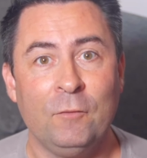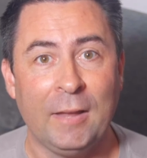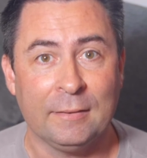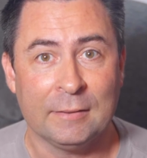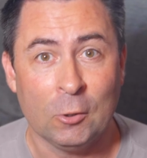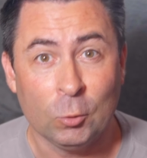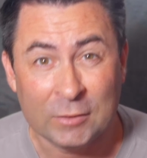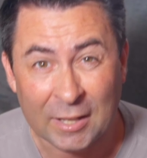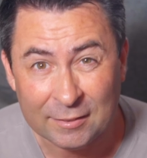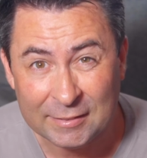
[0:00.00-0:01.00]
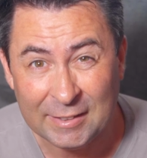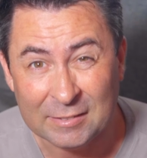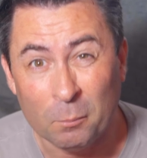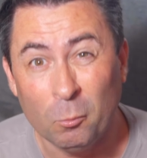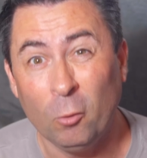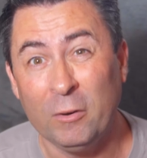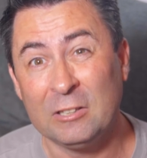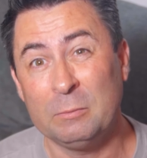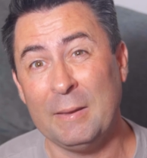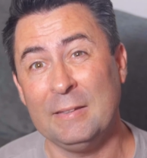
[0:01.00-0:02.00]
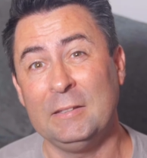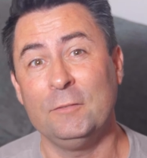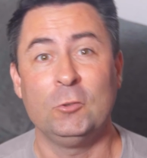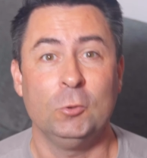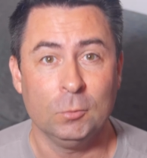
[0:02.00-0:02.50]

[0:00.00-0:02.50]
flights and hotel stays more expensive too.